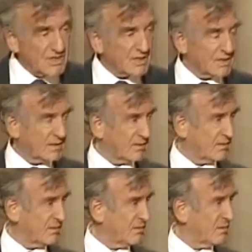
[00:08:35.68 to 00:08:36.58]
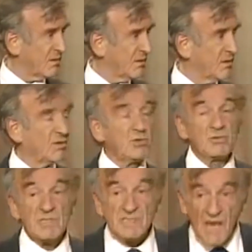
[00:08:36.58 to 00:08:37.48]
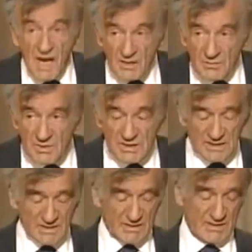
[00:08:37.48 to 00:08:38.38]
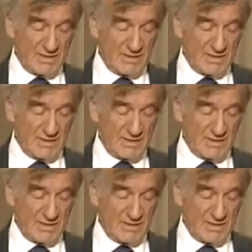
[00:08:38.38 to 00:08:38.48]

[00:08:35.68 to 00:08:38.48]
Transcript: it. You disarm it.